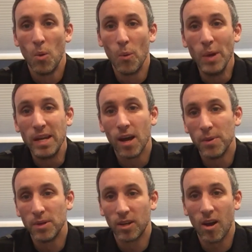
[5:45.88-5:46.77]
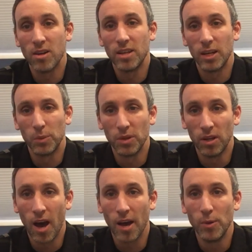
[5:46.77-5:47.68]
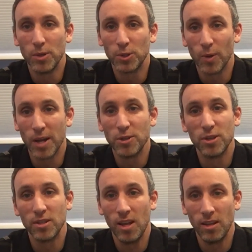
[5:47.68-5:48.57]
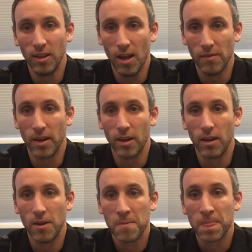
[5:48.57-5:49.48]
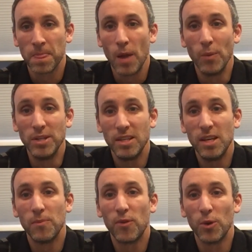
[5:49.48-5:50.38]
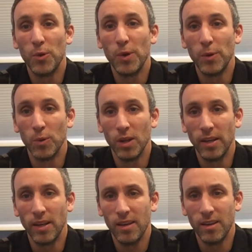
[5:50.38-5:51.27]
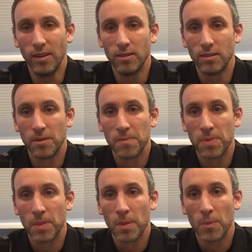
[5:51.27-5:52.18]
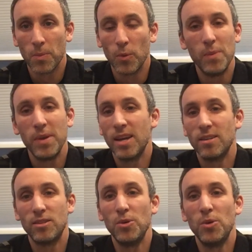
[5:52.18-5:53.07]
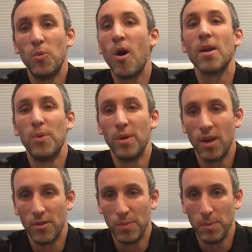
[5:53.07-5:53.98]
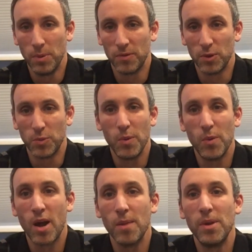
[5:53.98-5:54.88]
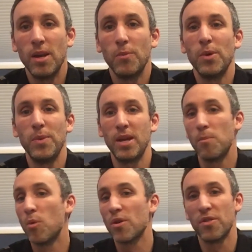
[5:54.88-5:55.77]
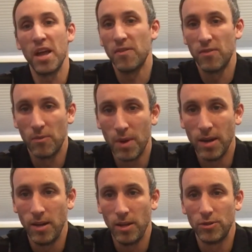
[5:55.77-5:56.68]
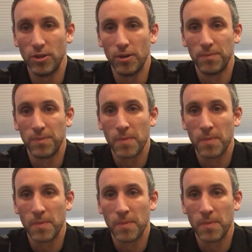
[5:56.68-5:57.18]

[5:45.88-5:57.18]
When we come into contact with a God who is gracious and loving, and we see him for who he really is, we begin to want to put other people first. We become more thankful by nature.